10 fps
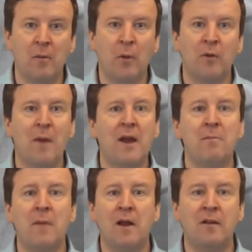But with many
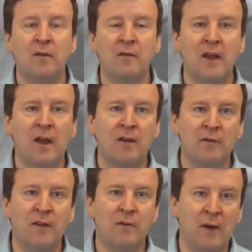millions of years
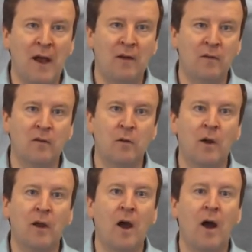for these reactions to
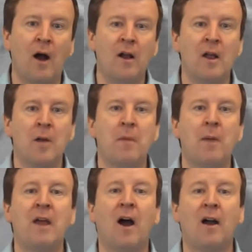occur,
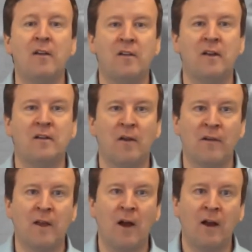maybe ice sheets
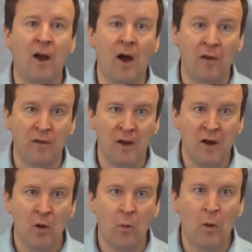on the early Earth
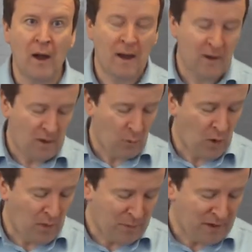were
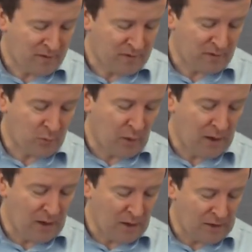the places
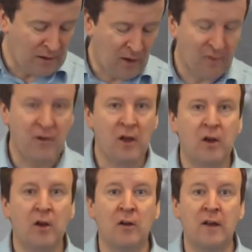where early life
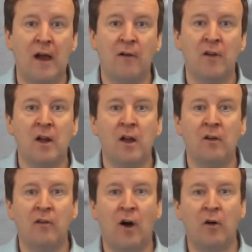could have
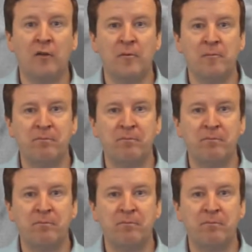evolved.